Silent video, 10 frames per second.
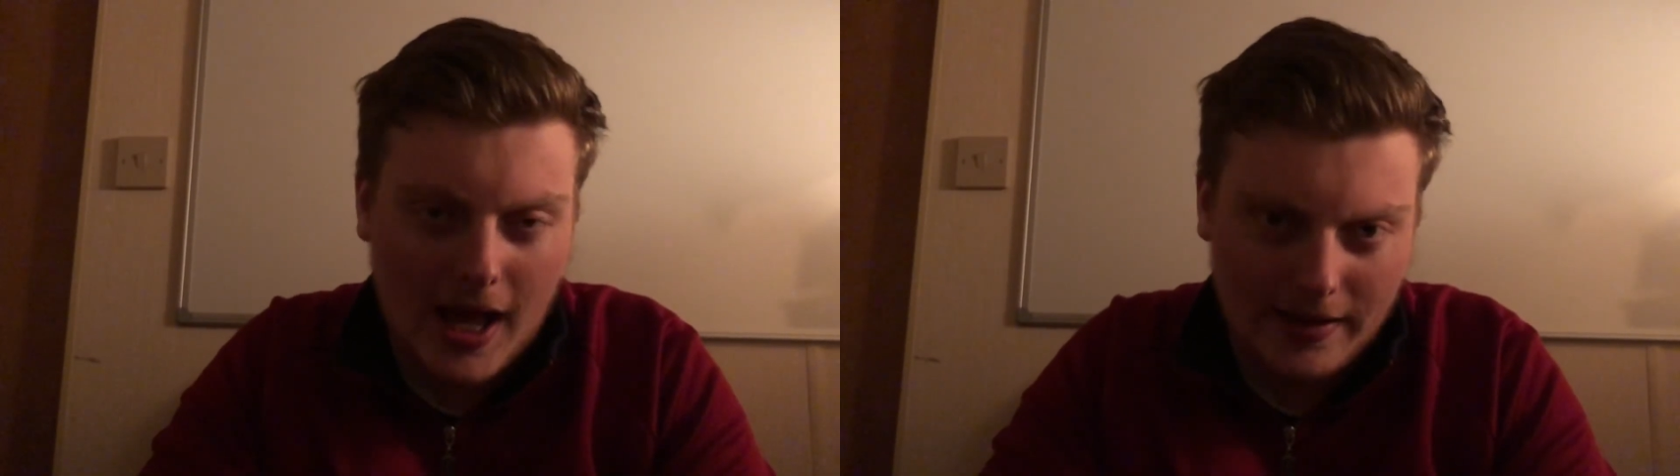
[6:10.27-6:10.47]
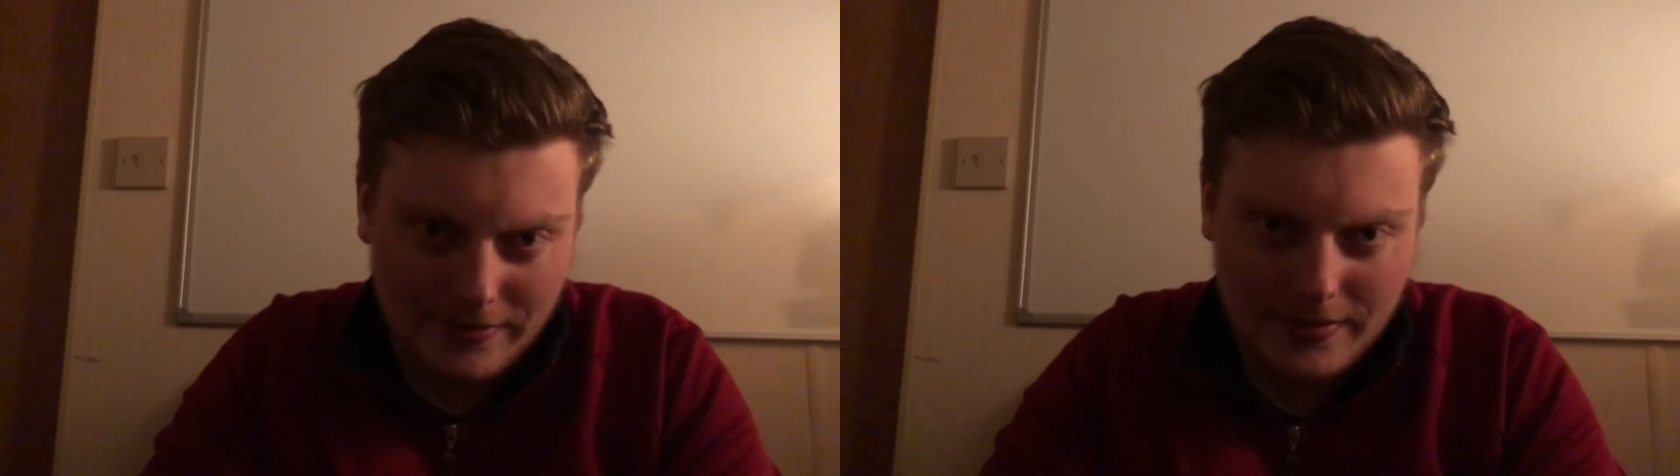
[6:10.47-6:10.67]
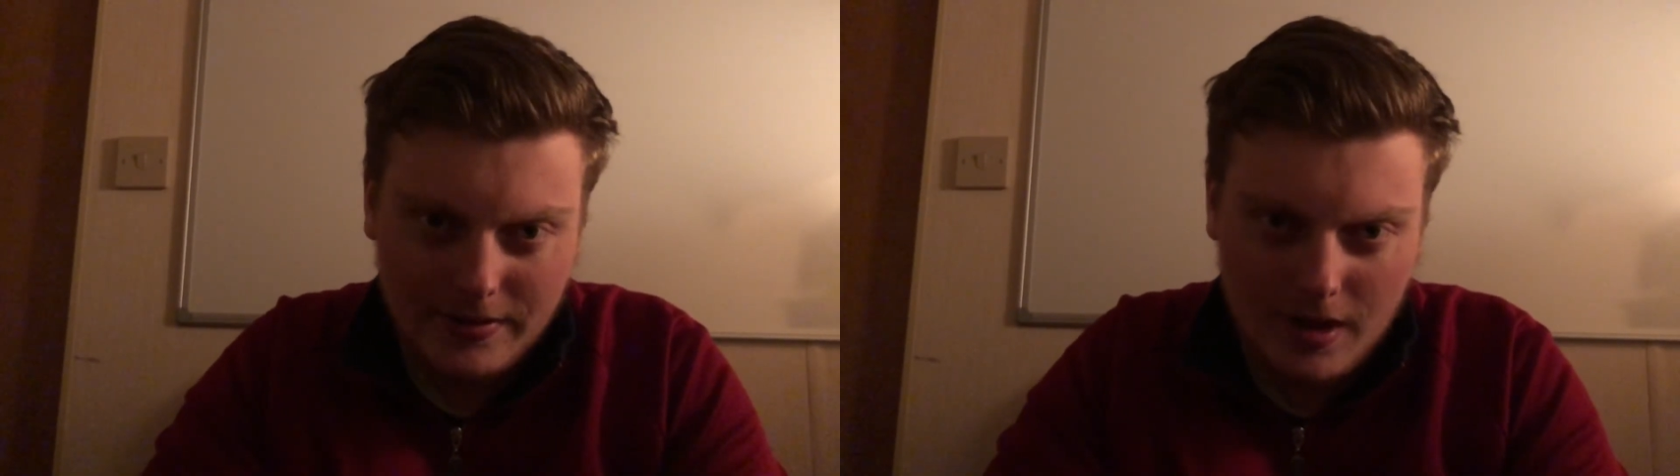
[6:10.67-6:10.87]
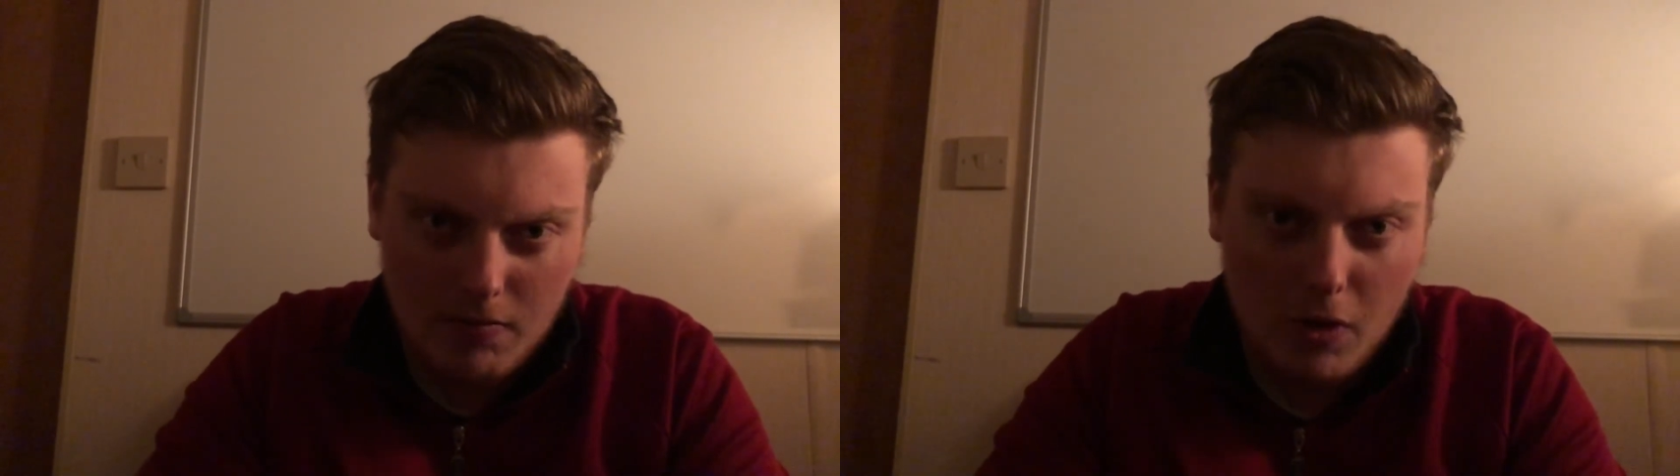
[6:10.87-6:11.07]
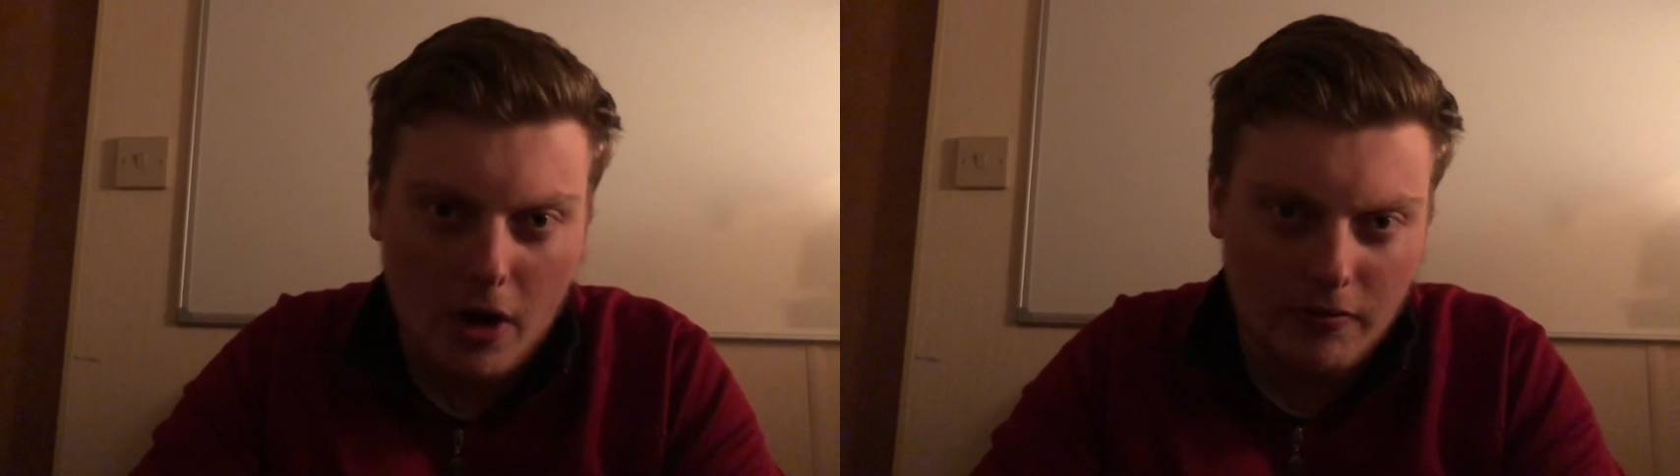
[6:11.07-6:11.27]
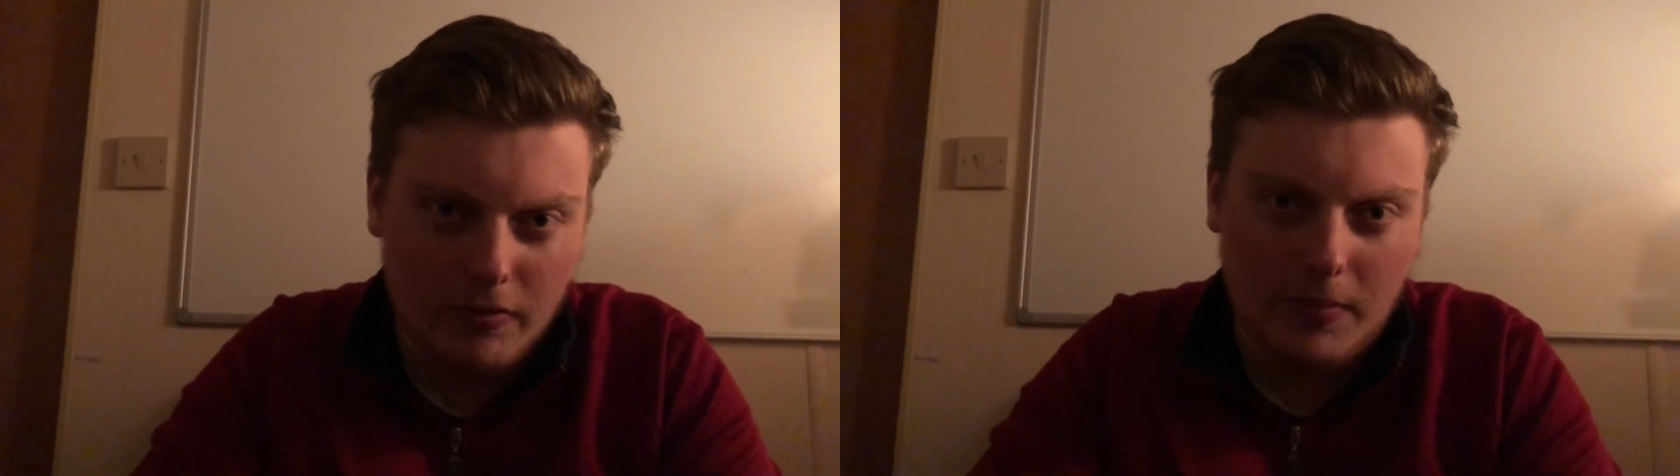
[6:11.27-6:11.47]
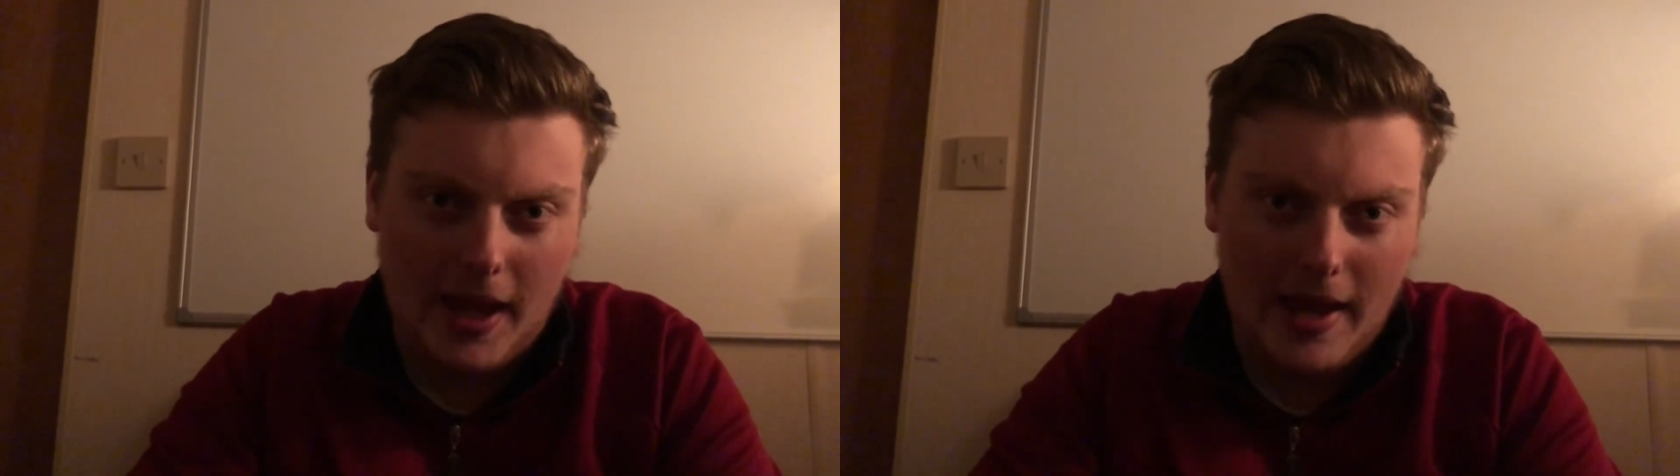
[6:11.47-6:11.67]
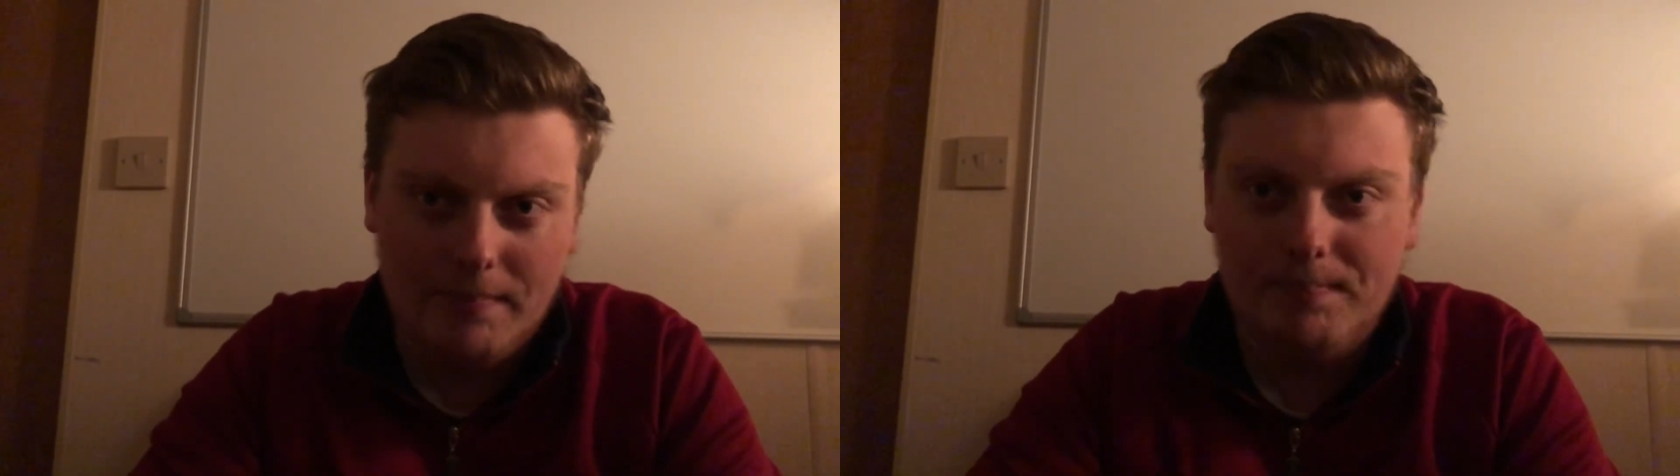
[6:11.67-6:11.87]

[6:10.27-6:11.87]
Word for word: and work from there.